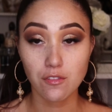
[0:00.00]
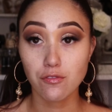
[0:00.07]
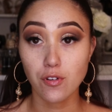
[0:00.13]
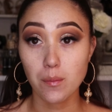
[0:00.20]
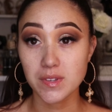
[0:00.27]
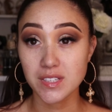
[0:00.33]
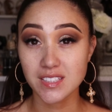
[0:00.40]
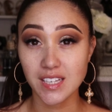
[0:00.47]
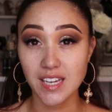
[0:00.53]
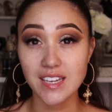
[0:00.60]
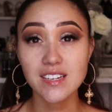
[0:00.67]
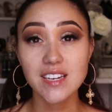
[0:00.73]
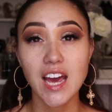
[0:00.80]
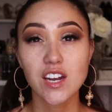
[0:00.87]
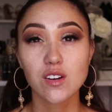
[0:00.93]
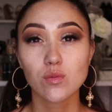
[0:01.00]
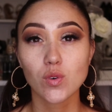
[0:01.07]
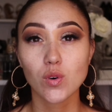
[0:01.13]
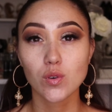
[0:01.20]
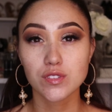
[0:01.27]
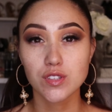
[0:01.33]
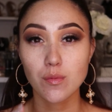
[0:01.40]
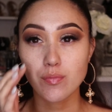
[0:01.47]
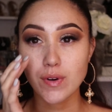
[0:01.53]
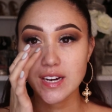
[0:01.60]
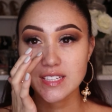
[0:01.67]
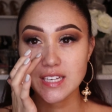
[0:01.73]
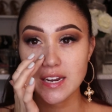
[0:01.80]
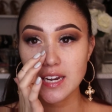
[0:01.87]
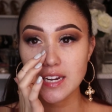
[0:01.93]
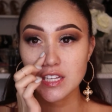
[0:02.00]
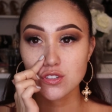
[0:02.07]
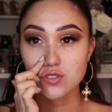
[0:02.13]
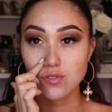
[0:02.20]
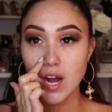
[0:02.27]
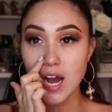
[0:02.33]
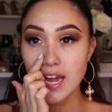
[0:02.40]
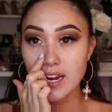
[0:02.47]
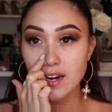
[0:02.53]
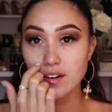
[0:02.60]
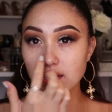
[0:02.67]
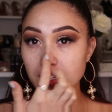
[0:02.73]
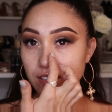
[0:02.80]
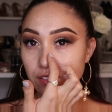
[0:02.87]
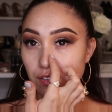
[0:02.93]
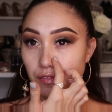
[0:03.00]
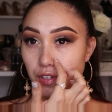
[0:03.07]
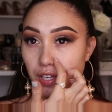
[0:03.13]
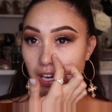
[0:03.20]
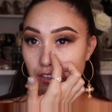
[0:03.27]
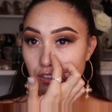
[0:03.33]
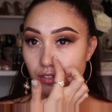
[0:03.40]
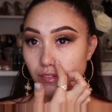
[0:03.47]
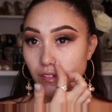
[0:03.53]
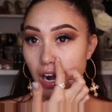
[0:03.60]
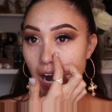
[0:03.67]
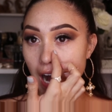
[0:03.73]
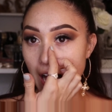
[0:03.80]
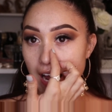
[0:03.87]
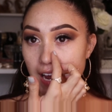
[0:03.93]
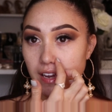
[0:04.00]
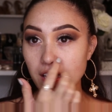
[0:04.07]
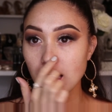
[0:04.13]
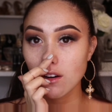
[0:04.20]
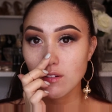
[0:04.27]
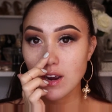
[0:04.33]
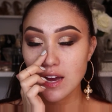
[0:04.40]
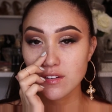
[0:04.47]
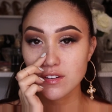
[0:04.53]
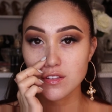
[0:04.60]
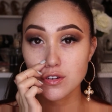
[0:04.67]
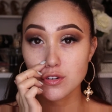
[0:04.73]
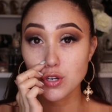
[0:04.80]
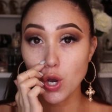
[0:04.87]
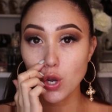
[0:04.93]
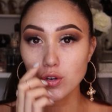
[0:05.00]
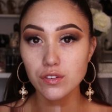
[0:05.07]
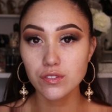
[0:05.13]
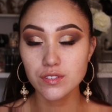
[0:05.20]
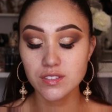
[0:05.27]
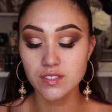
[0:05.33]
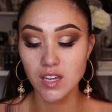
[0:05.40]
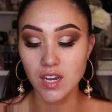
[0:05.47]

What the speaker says: from the skin, and it will also break down any dry areas. So if you get dry around the nose,